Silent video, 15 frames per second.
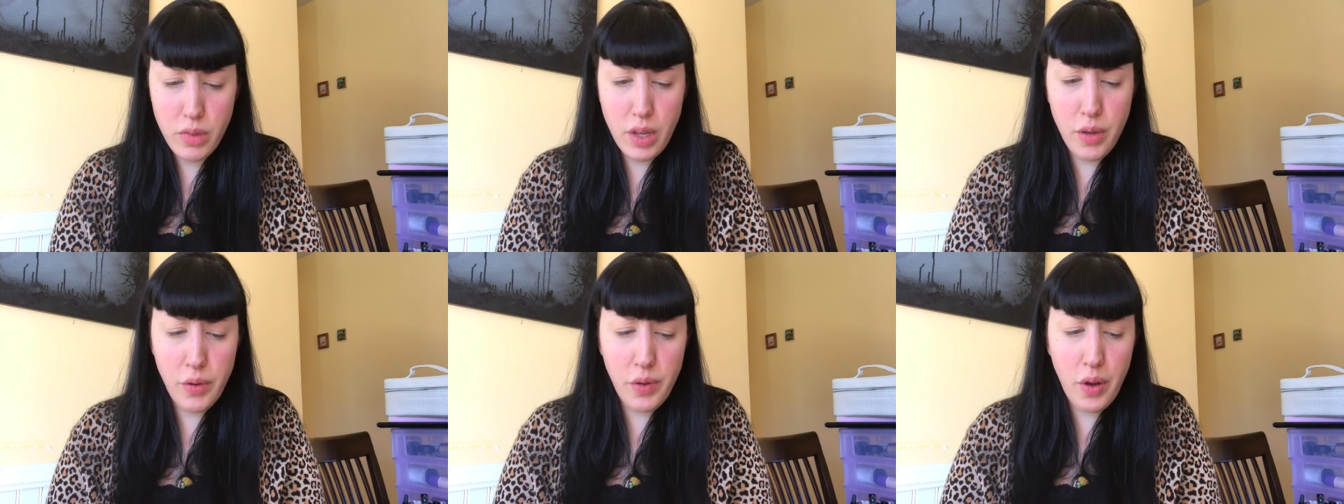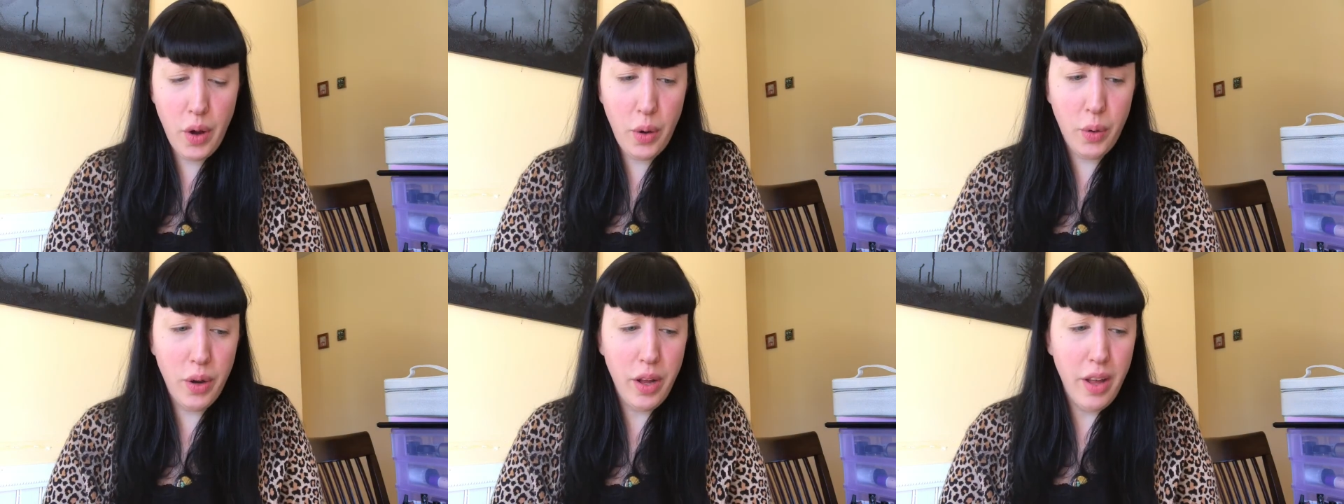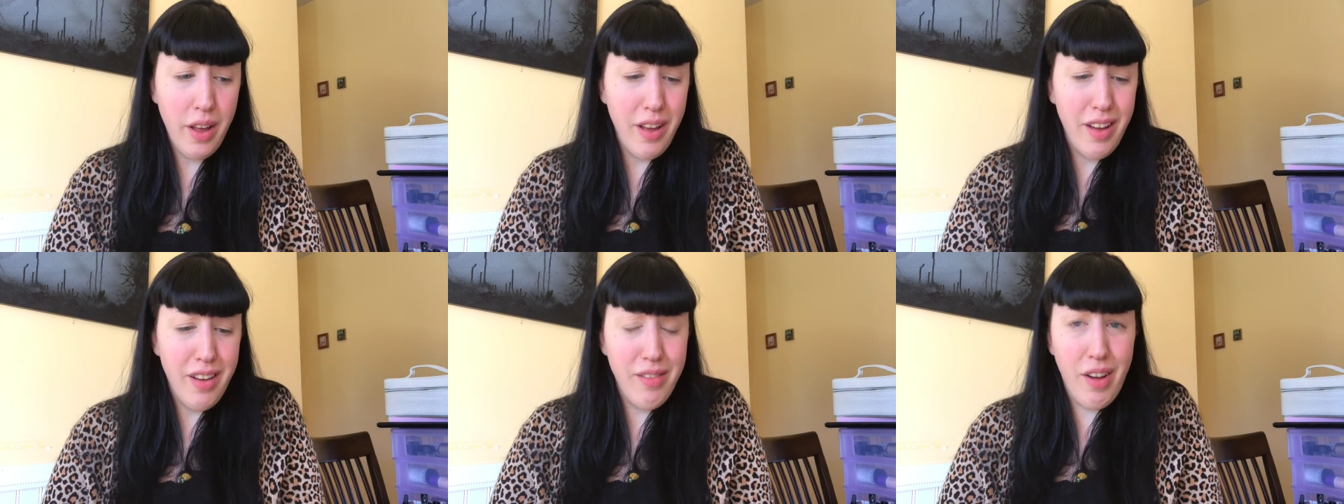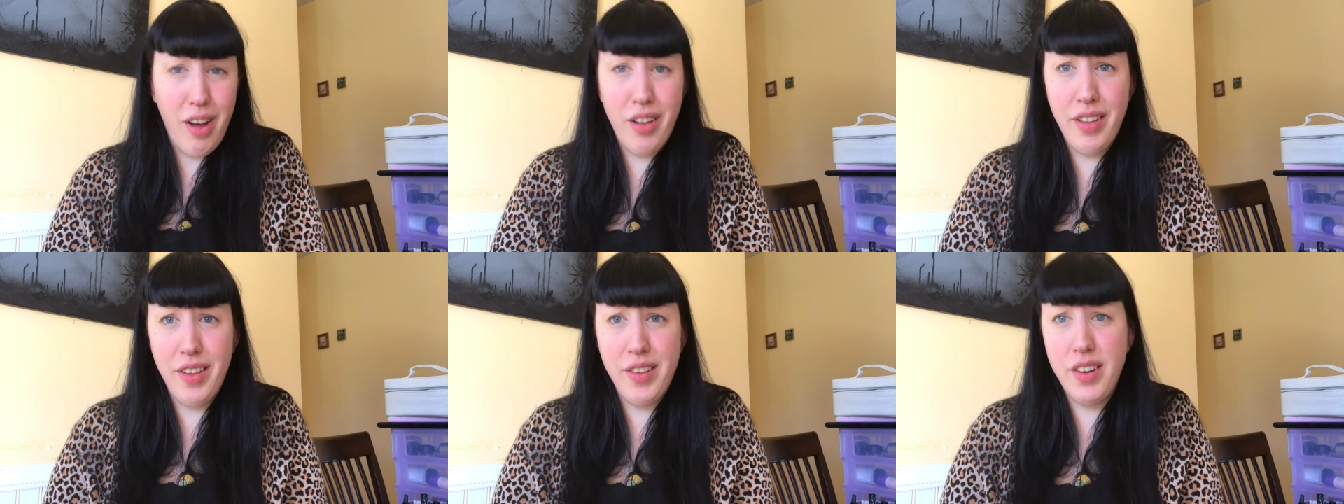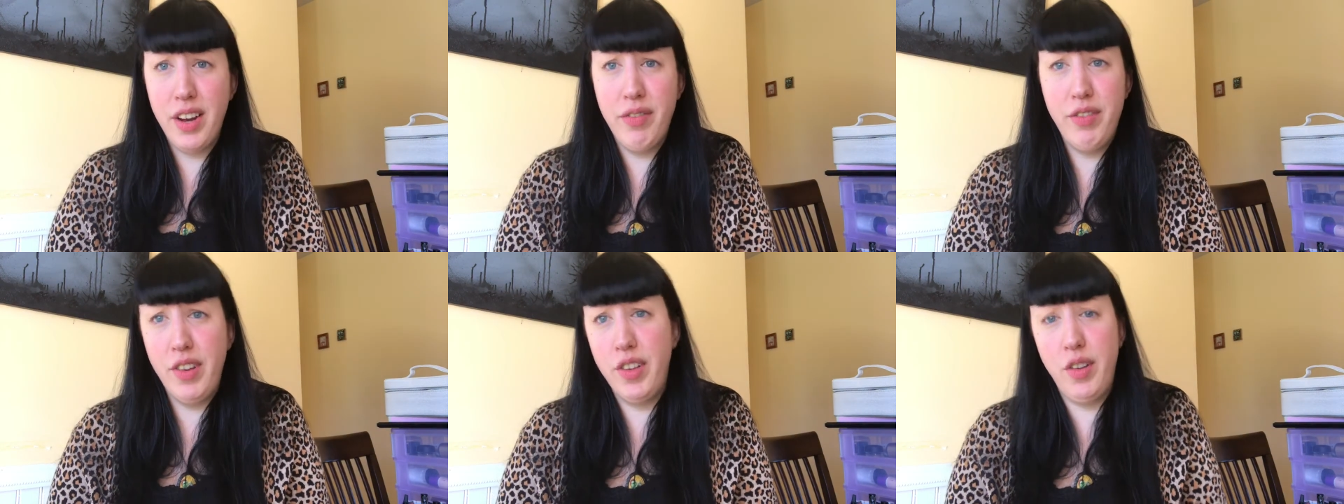So all this
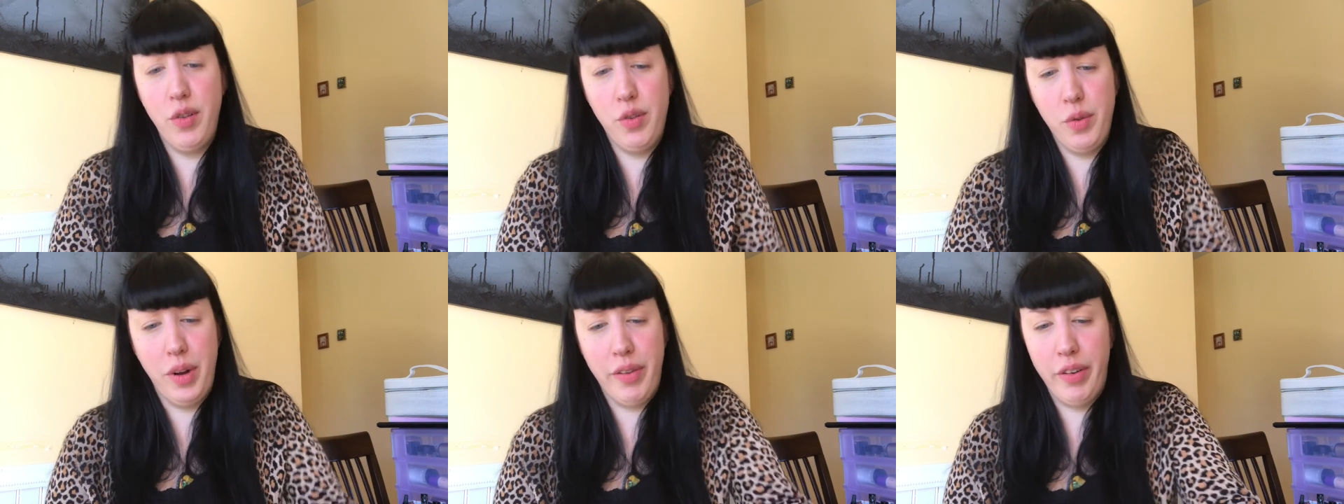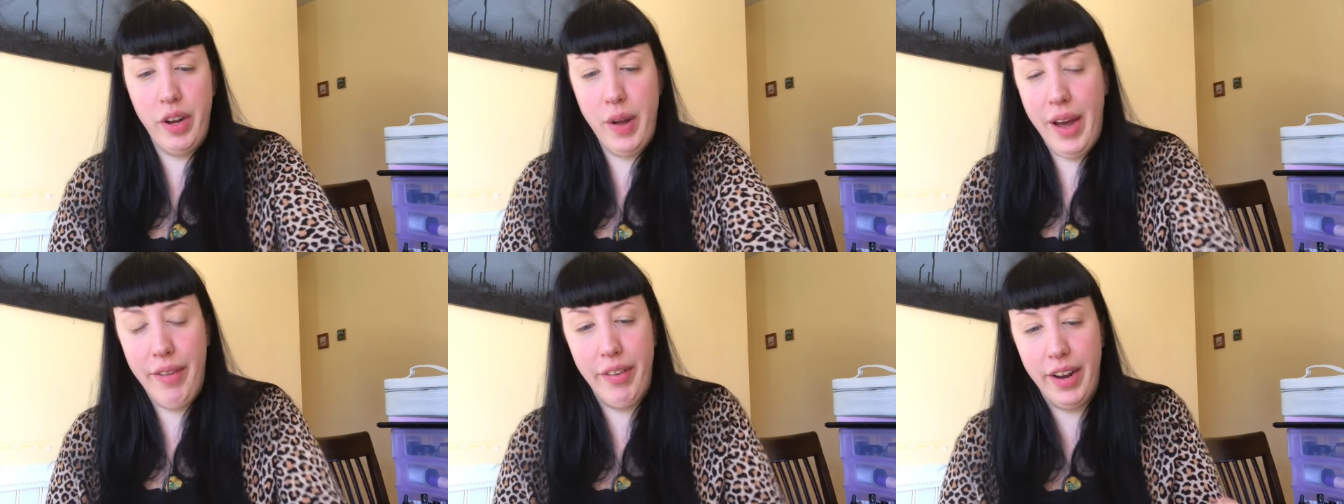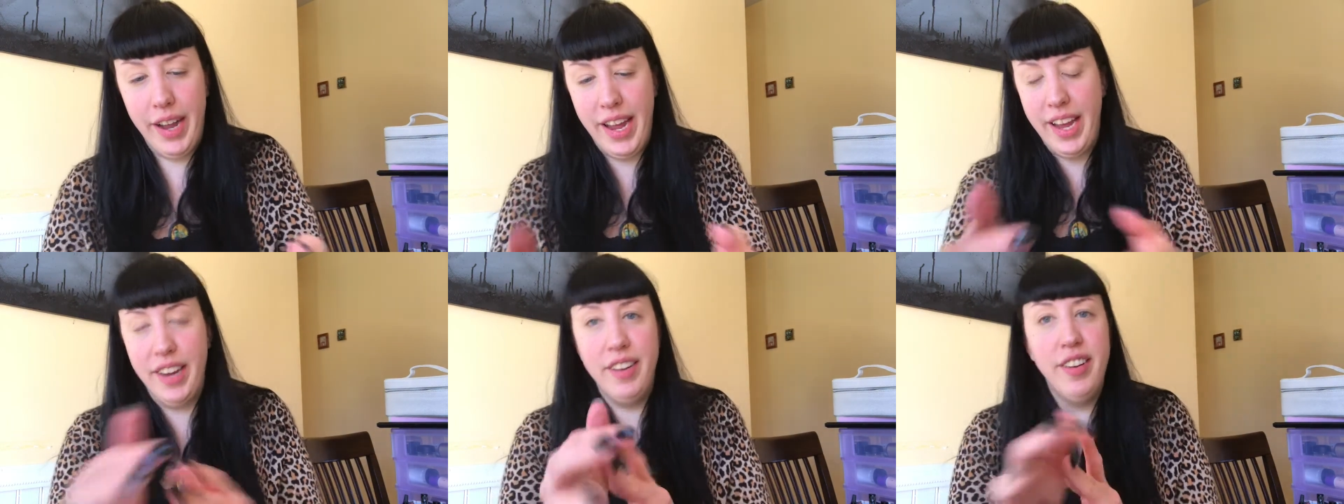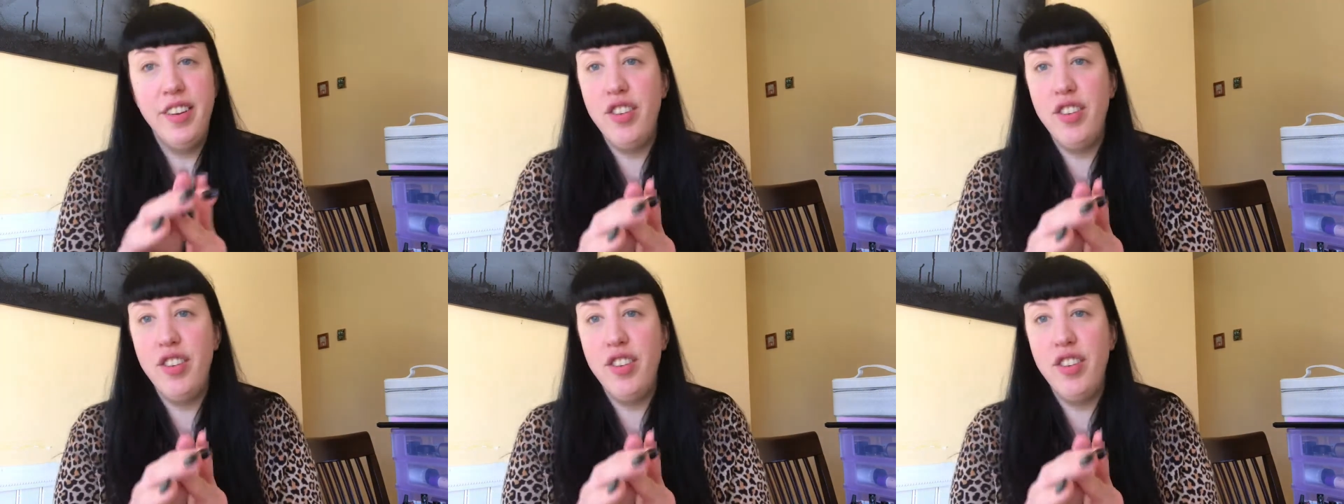stuff, just use whatever you have on hand.